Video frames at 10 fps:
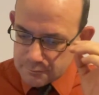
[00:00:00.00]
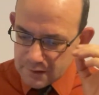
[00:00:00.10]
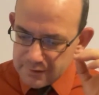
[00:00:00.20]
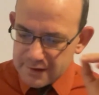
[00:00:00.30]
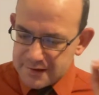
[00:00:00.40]

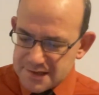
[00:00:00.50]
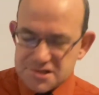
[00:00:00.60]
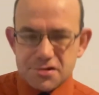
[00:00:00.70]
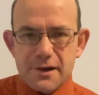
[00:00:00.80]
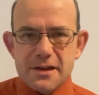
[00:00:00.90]
that
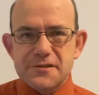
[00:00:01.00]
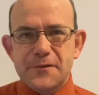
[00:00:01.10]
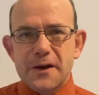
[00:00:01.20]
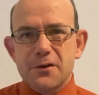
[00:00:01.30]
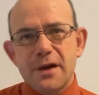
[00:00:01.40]
this
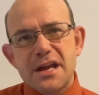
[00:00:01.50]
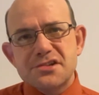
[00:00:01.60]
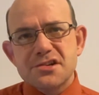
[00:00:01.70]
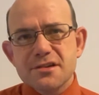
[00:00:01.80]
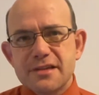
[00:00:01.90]

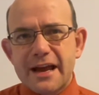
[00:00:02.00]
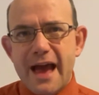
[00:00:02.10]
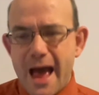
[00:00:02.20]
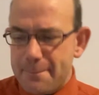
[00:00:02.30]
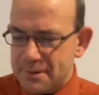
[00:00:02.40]
transfiguration that
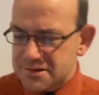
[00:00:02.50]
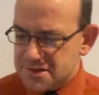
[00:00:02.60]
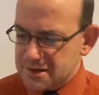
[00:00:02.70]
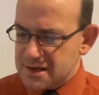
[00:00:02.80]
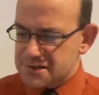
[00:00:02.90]

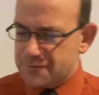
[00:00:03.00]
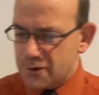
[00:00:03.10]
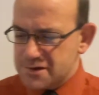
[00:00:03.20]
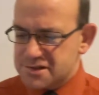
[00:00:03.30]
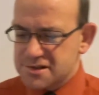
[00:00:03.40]
happens in these
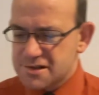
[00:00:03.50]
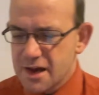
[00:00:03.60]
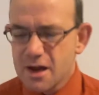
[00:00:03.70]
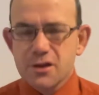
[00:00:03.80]
verses